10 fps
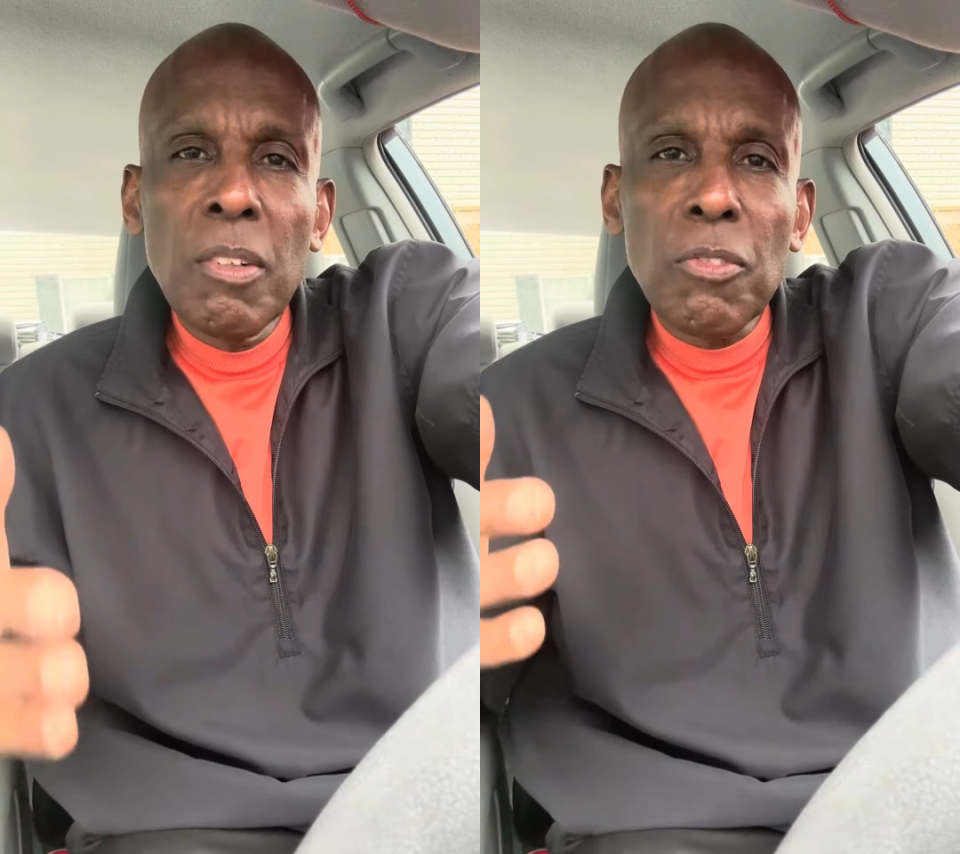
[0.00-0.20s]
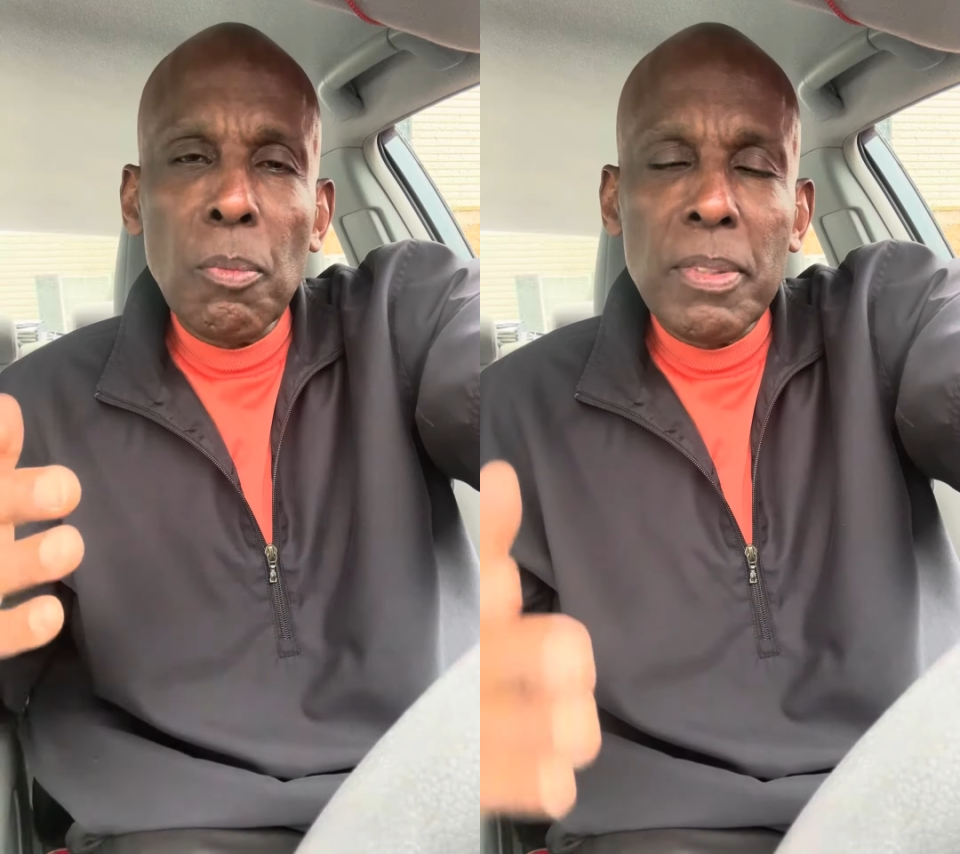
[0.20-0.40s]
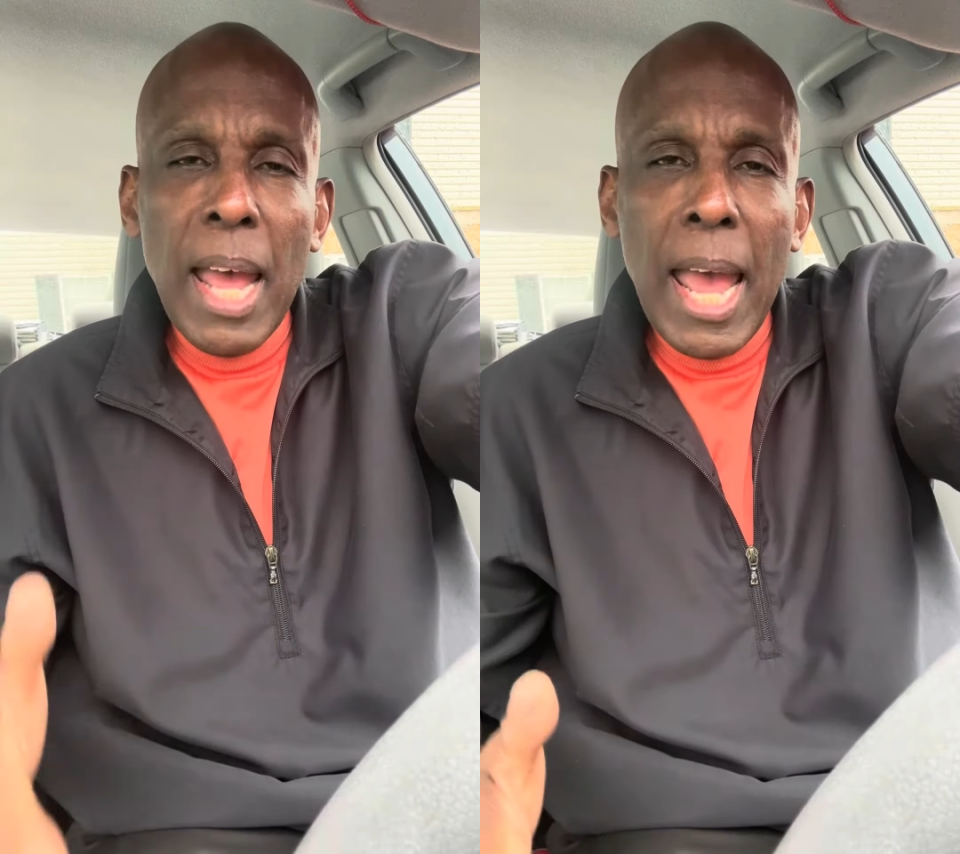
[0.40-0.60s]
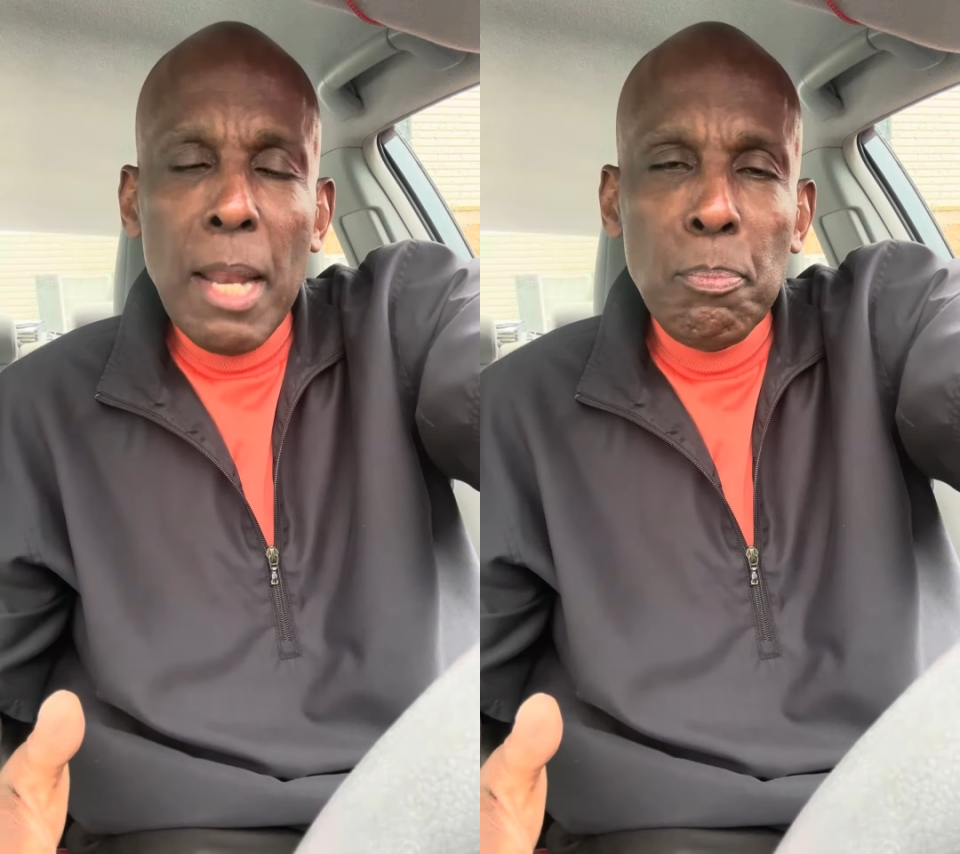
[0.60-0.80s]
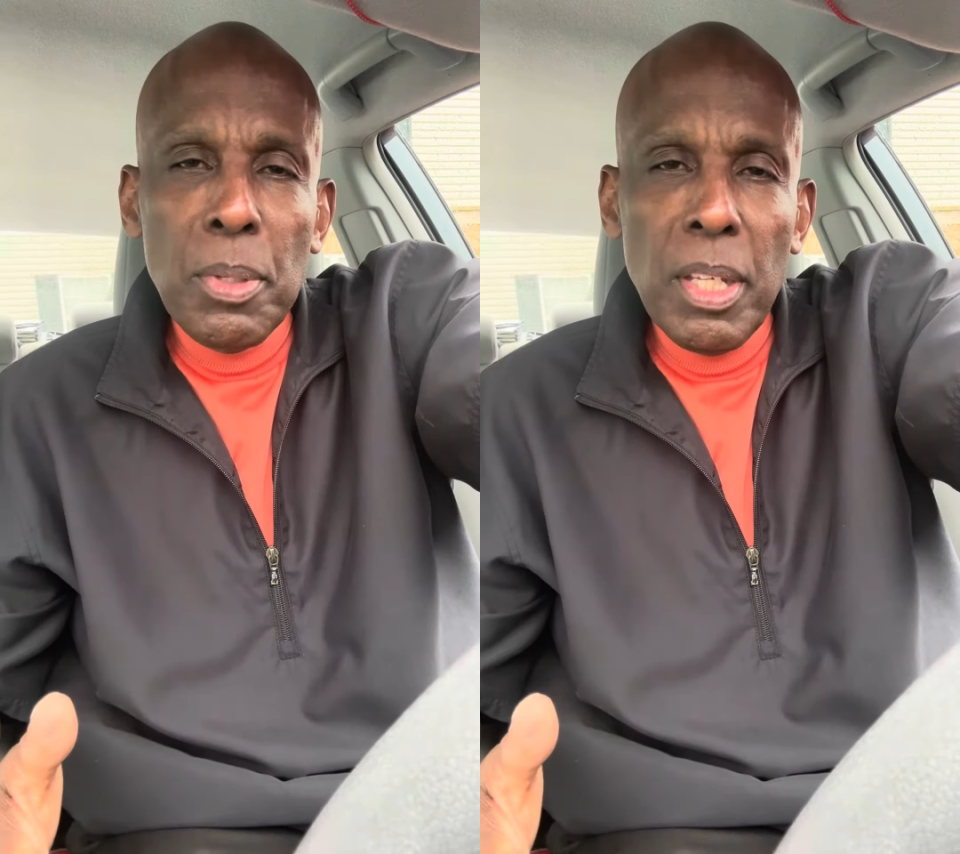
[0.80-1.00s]
from
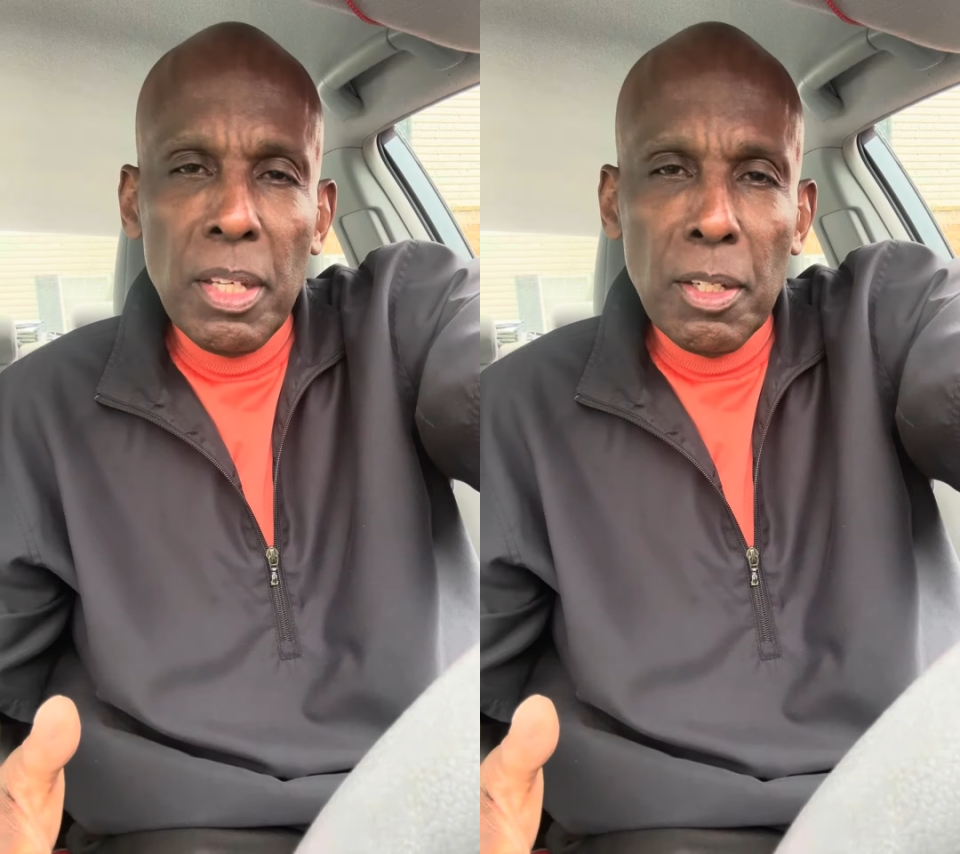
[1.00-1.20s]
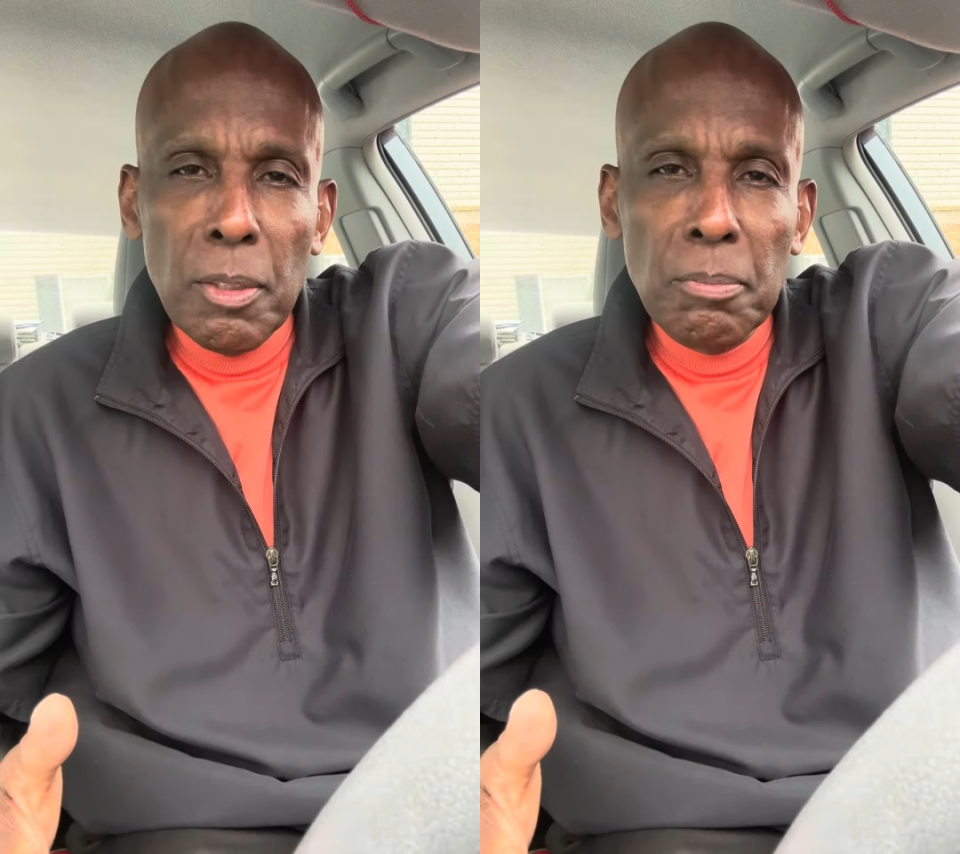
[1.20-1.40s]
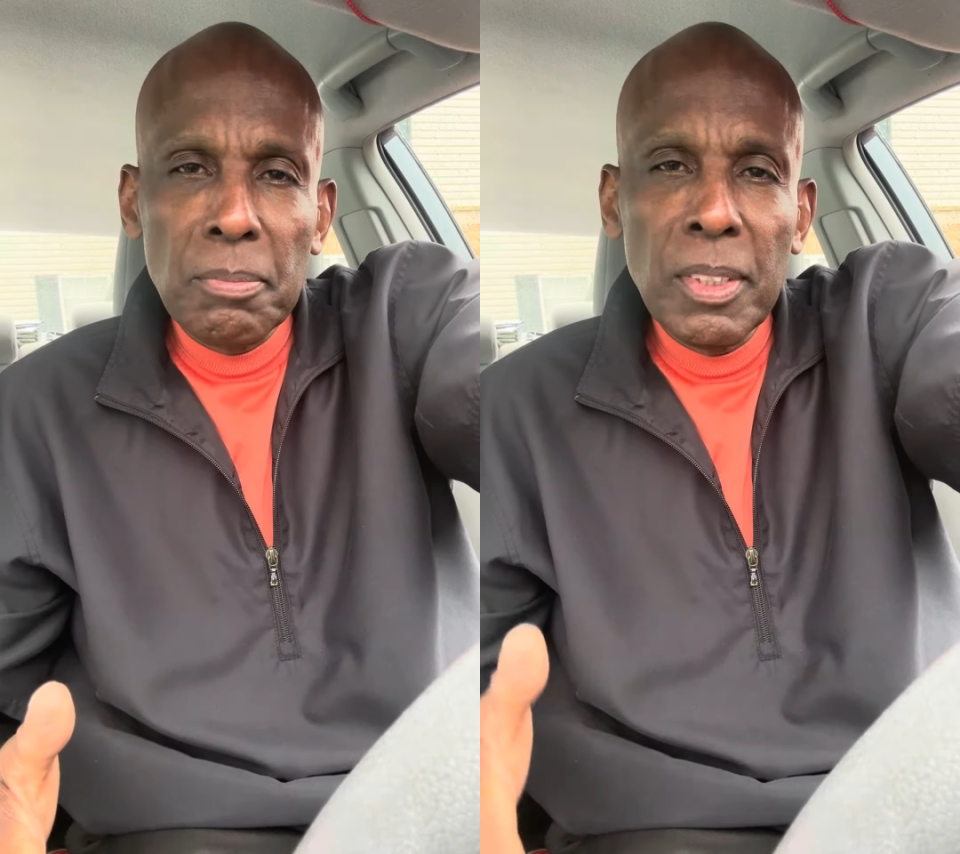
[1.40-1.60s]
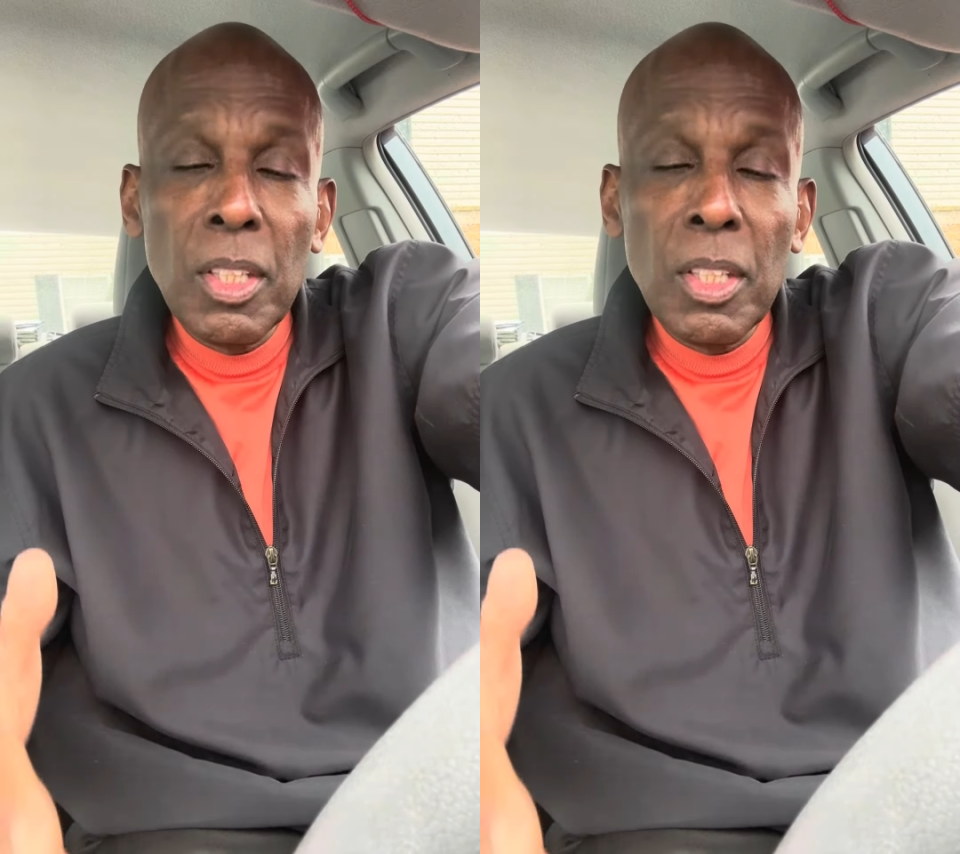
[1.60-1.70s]
9 p.m.